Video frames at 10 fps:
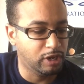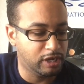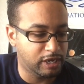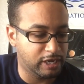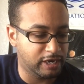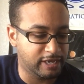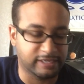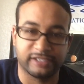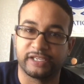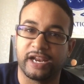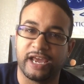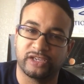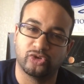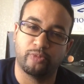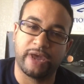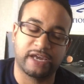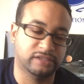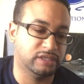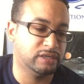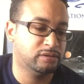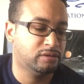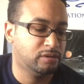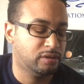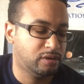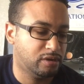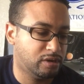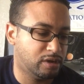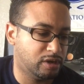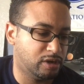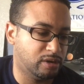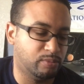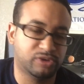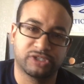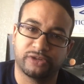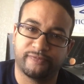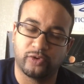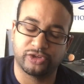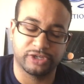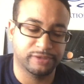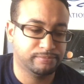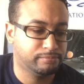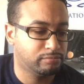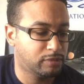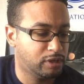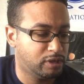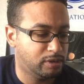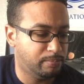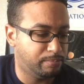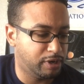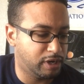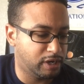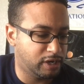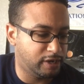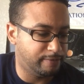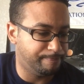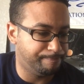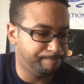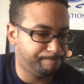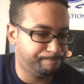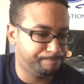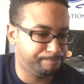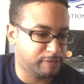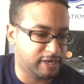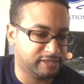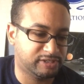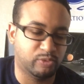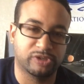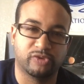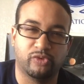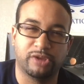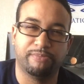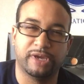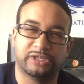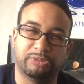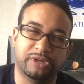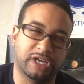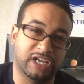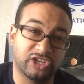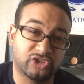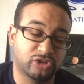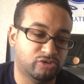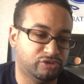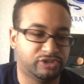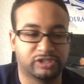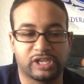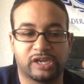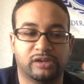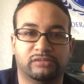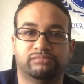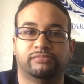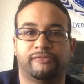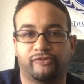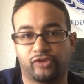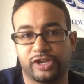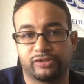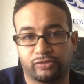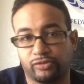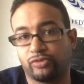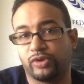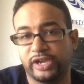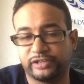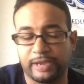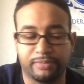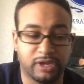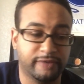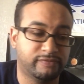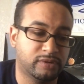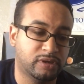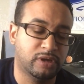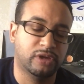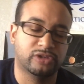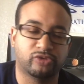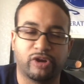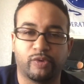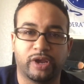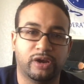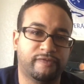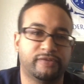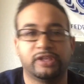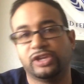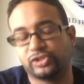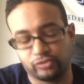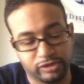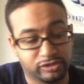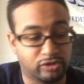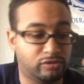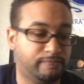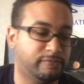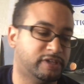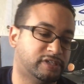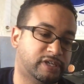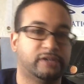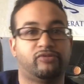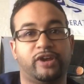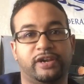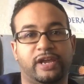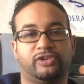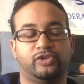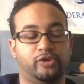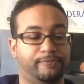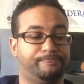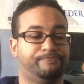And as I said, it has no magazine, which is unfortunate, but I guess it wasn't really meant to be an issue. It's just like a free throwaway type gift. So anyway, enough of the history, so let's get right down to it.